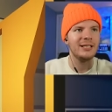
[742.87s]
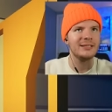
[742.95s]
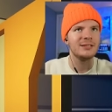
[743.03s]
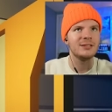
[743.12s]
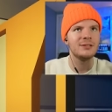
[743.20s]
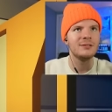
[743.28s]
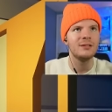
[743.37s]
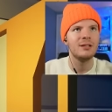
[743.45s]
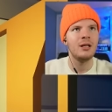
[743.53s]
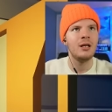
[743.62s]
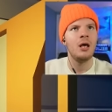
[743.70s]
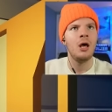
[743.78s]

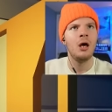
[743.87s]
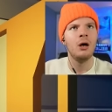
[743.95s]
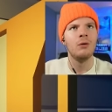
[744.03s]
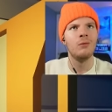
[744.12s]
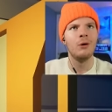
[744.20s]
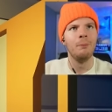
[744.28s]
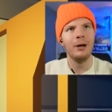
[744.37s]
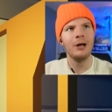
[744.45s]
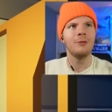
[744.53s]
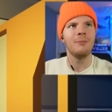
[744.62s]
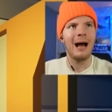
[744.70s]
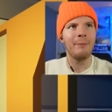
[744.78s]
Well,
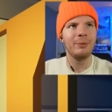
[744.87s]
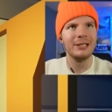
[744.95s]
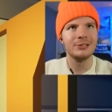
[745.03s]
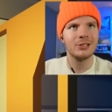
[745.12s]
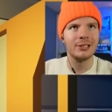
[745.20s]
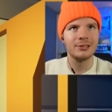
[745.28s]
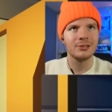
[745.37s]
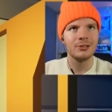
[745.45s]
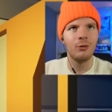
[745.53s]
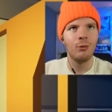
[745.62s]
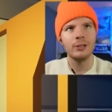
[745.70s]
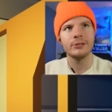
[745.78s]
butter my biscuits.
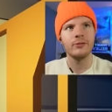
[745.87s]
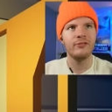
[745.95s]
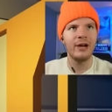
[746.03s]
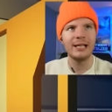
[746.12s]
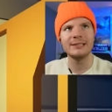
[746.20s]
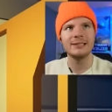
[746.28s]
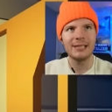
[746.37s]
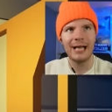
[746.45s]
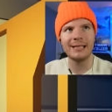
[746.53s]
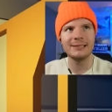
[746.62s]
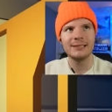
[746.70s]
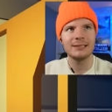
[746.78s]
What's a fancy
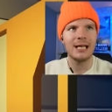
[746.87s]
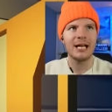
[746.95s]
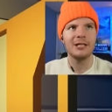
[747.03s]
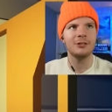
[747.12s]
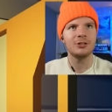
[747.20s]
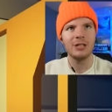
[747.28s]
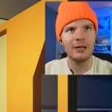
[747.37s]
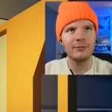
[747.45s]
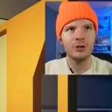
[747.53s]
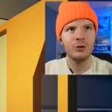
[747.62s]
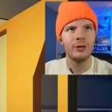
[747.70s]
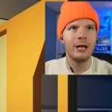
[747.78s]
scientist like yourself
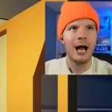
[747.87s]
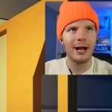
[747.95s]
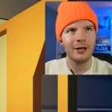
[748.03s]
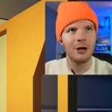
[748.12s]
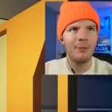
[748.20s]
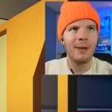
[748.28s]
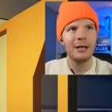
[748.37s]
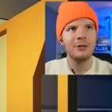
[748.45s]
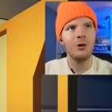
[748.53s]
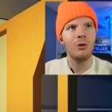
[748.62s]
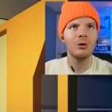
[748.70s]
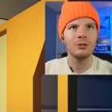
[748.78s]
doing knocking on my
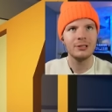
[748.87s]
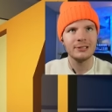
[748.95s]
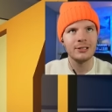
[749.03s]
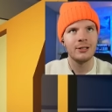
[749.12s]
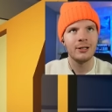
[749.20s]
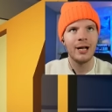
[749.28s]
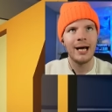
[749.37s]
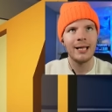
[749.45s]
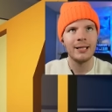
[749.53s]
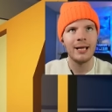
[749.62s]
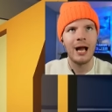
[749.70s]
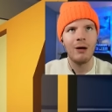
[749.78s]
door at this
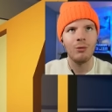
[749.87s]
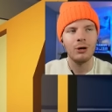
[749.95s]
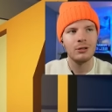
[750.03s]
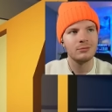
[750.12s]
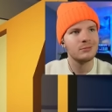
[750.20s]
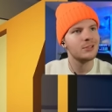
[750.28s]
ungodly hour?